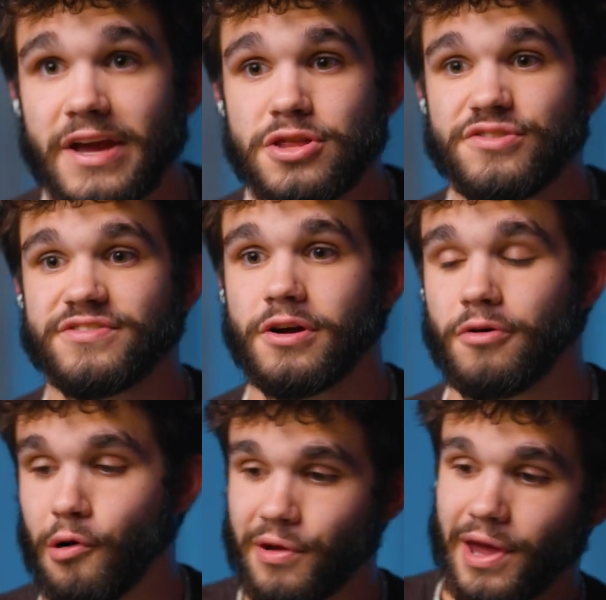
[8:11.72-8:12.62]
They just
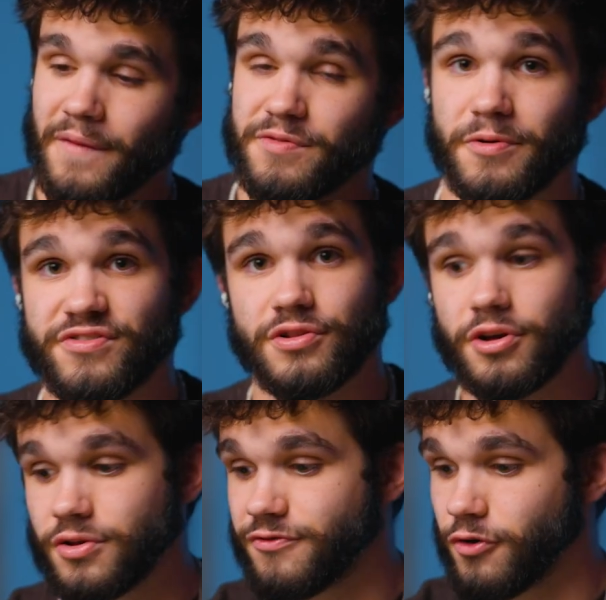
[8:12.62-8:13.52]
know, okay, I'm supposed to
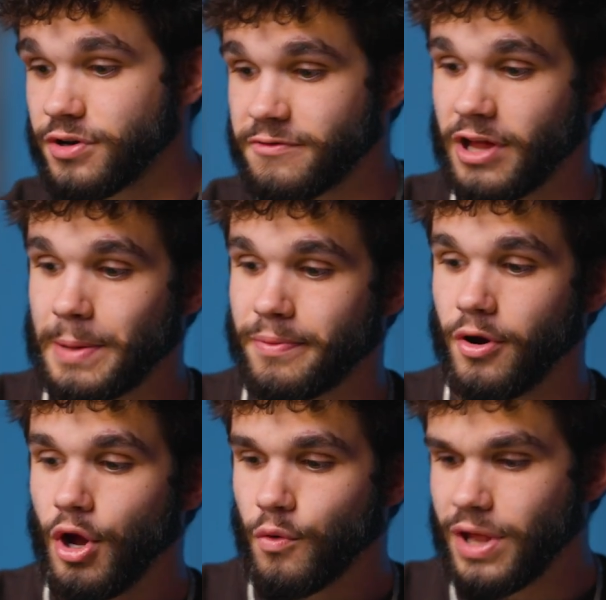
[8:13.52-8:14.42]
look for a
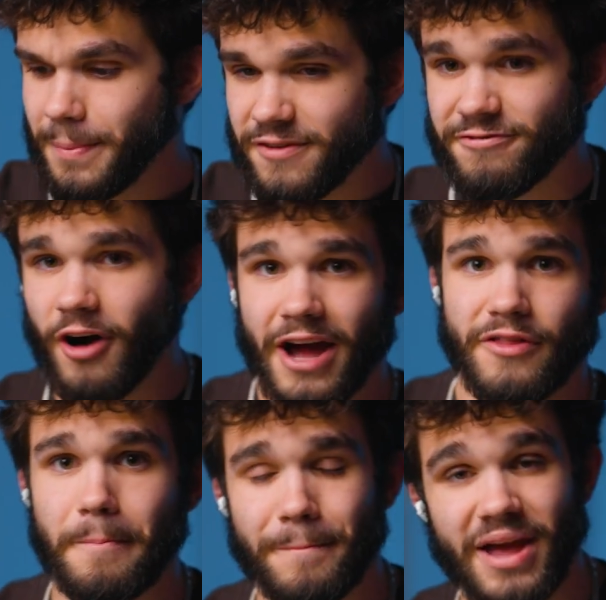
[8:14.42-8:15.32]
developer. Well, let me
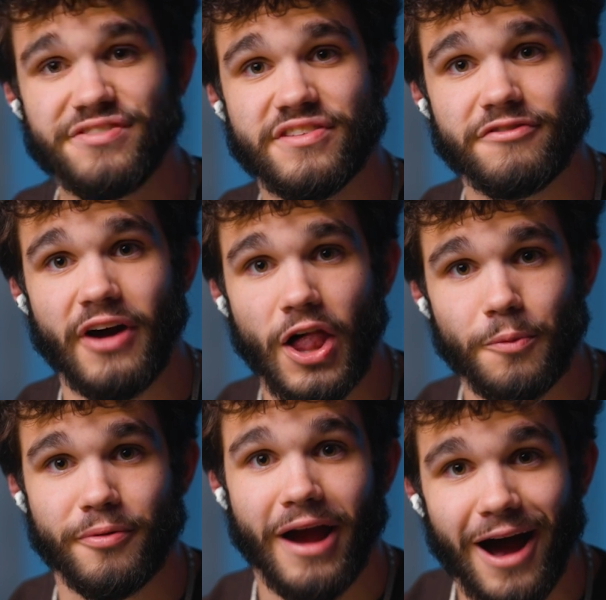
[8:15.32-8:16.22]
find the best
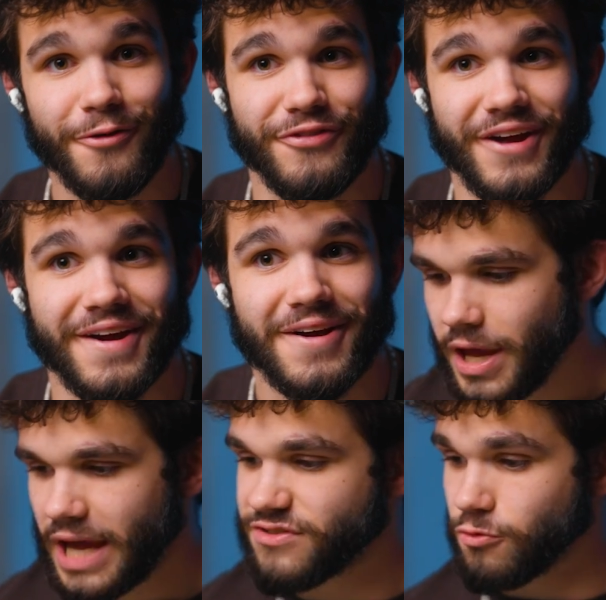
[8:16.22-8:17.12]
developer out there.
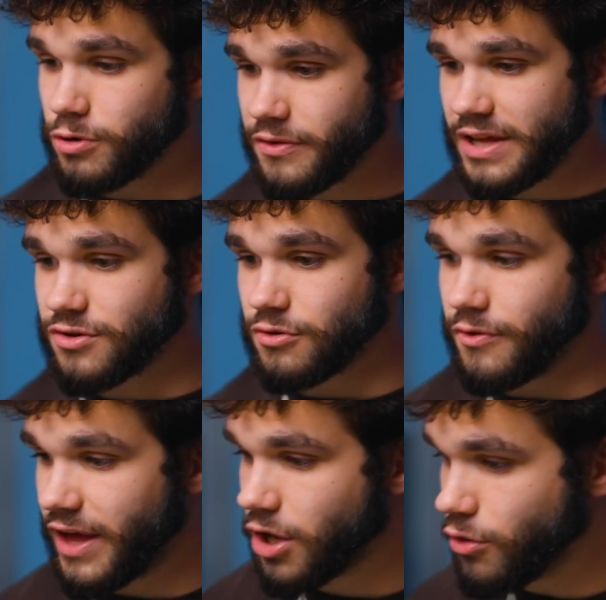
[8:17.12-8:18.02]
And so what do they do?
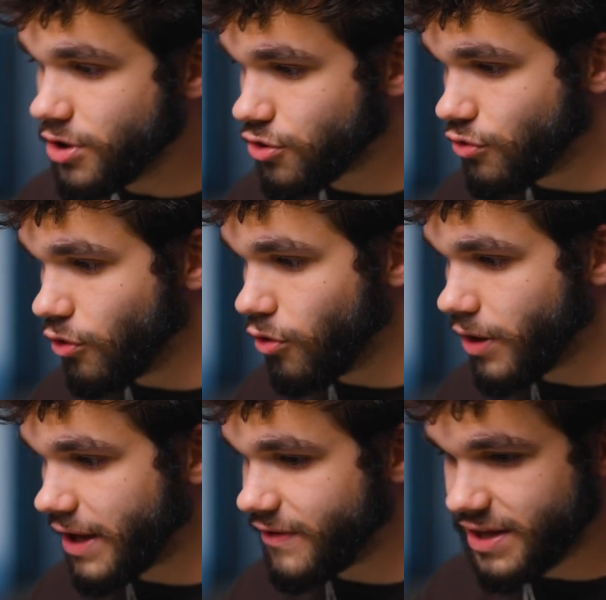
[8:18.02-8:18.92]
They go to Google
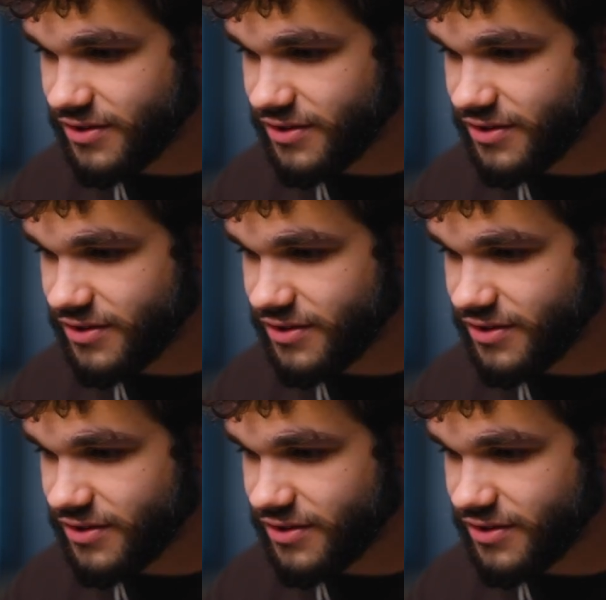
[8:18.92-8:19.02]
and they